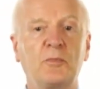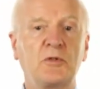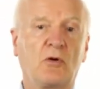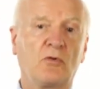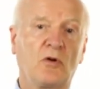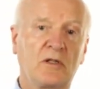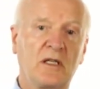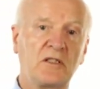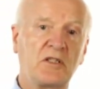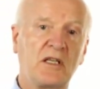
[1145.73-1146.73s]
groups or
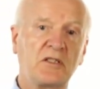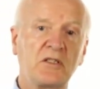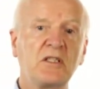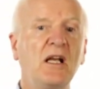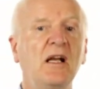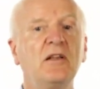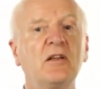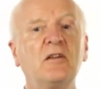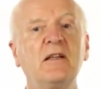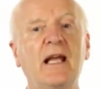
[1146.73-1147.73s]
organizations
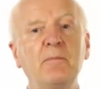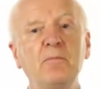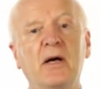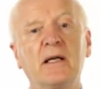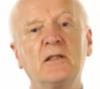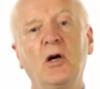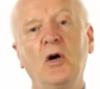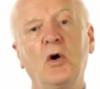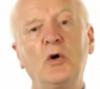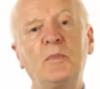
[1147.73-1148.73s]
that could impact